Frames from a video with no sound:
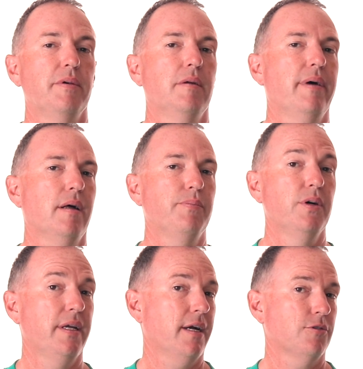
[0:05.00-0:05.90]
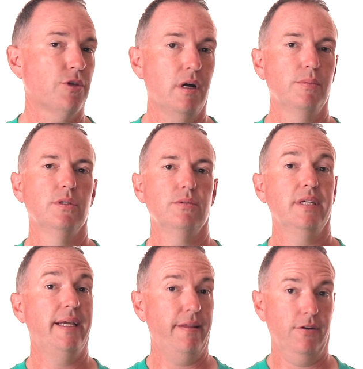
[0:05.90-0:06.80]
bit about putting our trombone
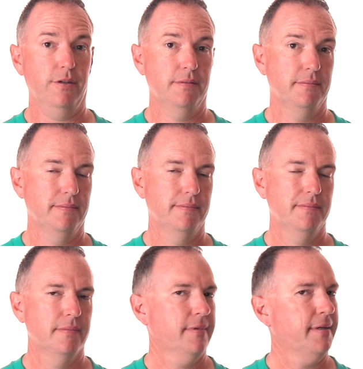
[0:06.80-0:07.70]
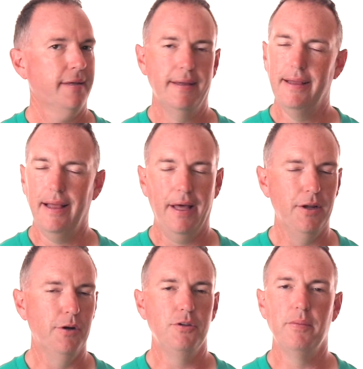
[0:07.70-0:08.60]
together. I
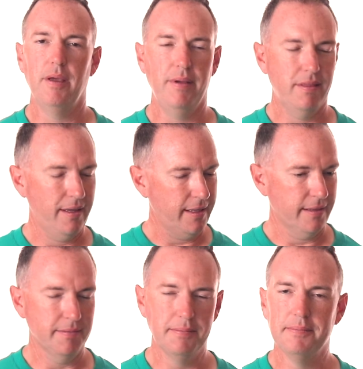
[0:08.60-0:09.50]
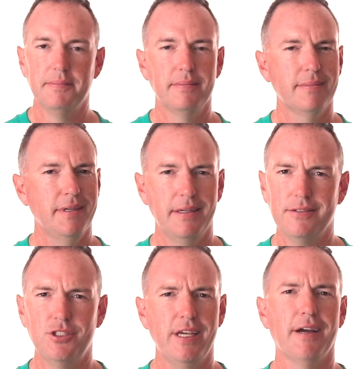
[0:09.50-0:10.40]
know, you may be thinking,
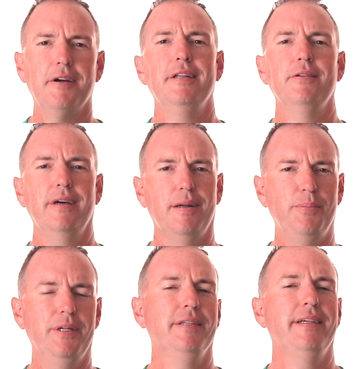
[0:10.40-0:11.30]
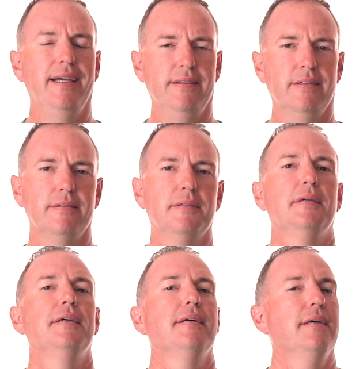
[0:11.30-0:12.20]
gee, I already know how to put it together.
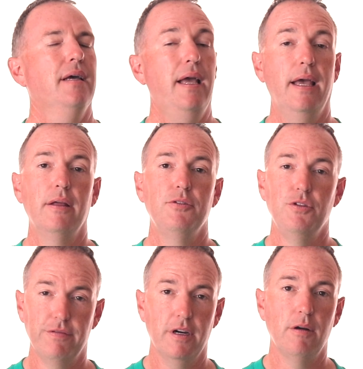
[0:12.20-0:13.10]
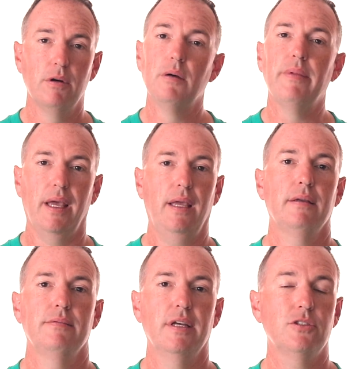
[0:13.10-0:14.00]
And you very well may,
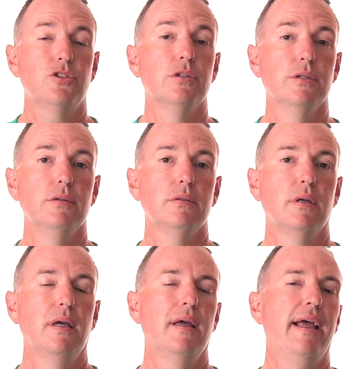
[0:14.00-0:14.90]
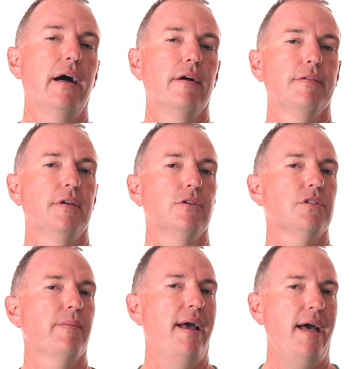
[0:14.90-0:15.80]
that's true. However, there are
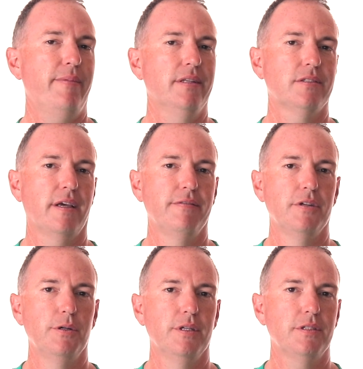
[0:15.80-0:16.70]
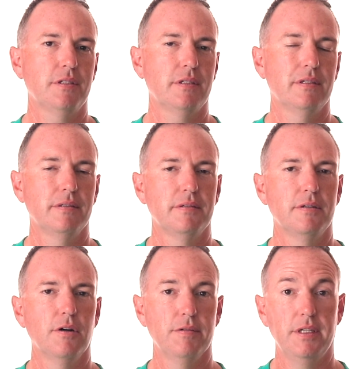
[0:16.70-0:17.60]
some habits I've noticed
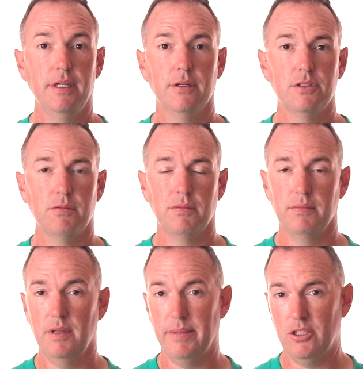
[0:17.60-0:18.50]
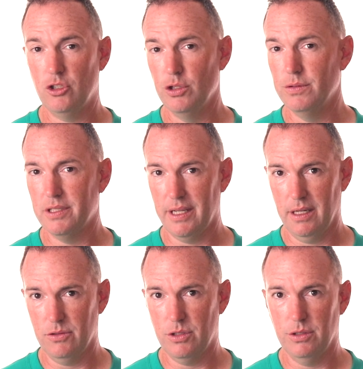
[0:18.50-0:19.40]
over the years that my students get
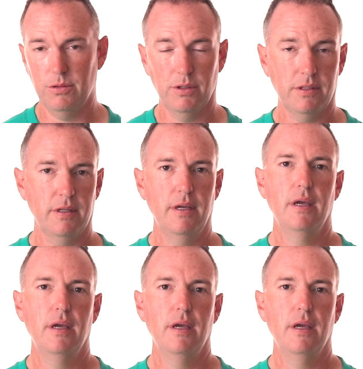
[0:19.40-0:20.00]
into with